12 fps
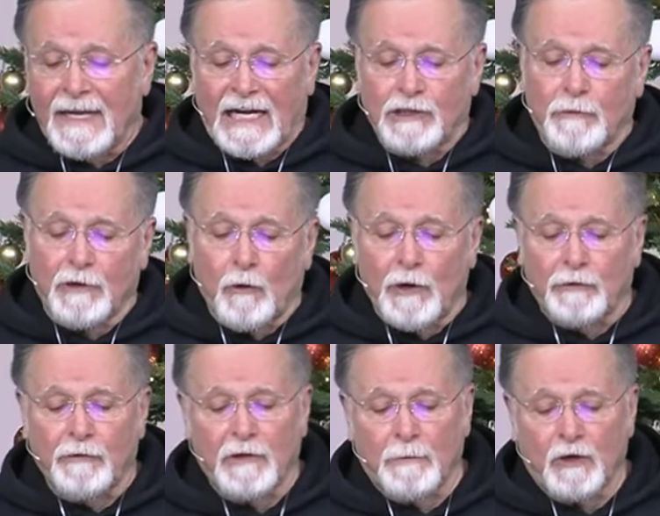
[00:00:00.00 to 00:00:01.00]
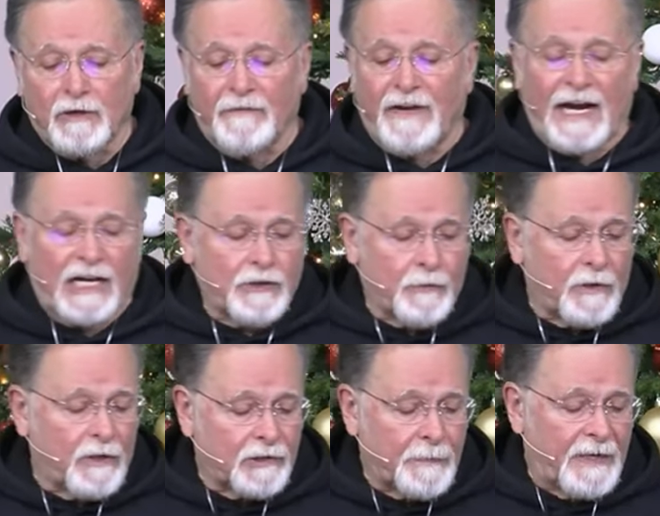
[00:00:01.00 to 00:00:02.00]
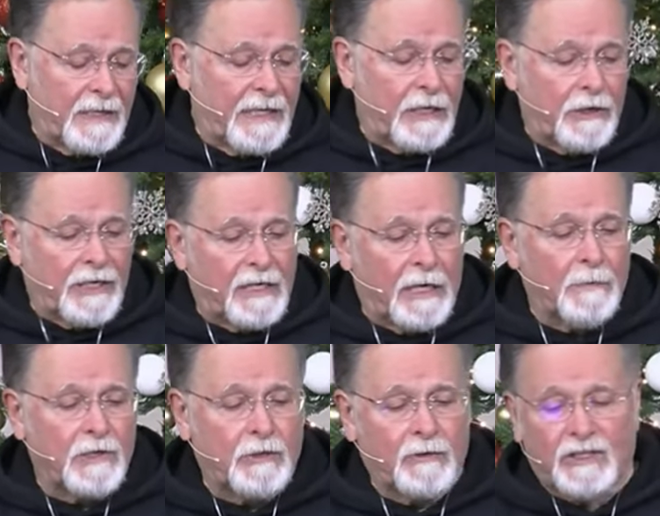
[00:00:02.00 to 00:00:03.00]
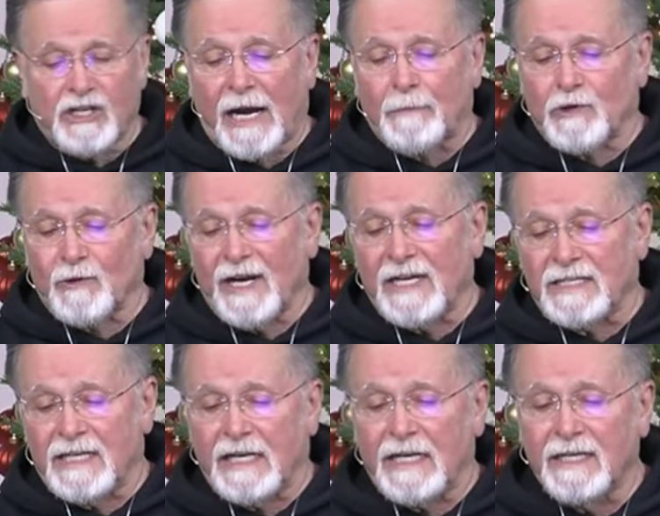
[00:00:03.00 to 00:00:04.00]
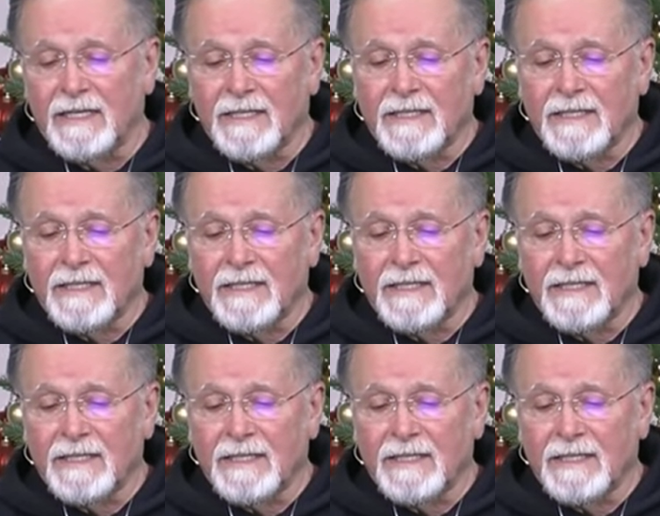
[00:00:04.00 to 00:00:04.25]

As we're going through the book of Acts, we're ultimately going to come to chapter 18,